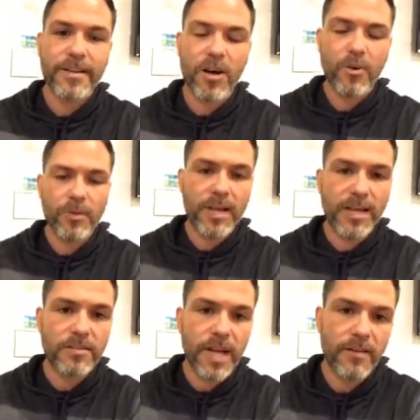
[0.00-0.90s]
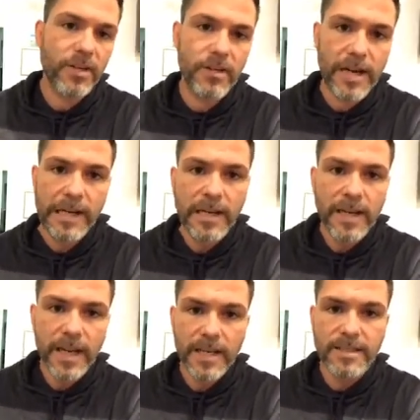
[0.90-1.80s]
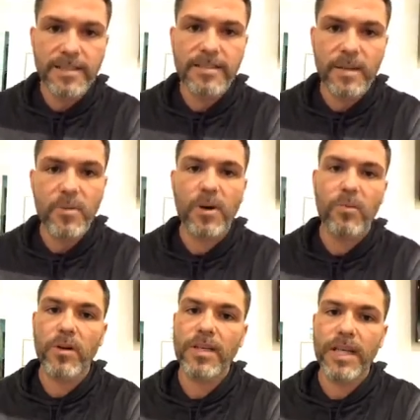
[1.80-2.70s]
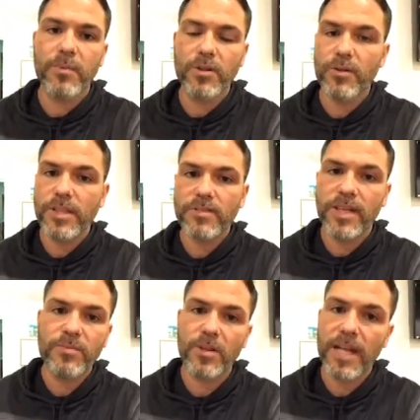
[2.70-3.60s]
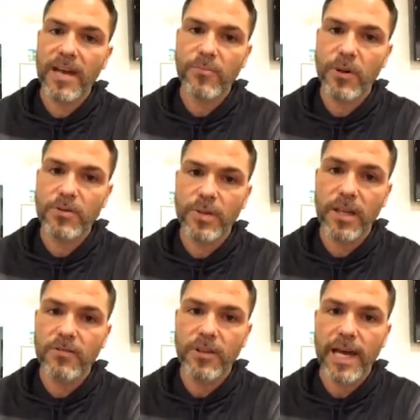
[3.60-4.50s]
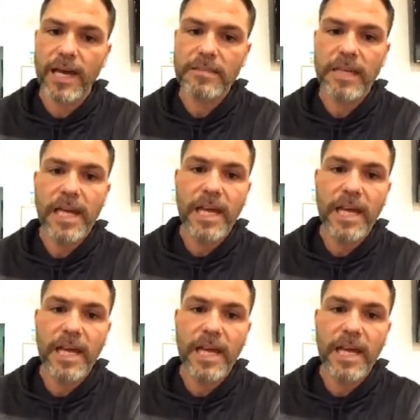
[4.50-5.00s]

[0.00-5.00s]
I hope you guys are having a great December. We're going to keep on doing these Facebook Live posts. We love you guys.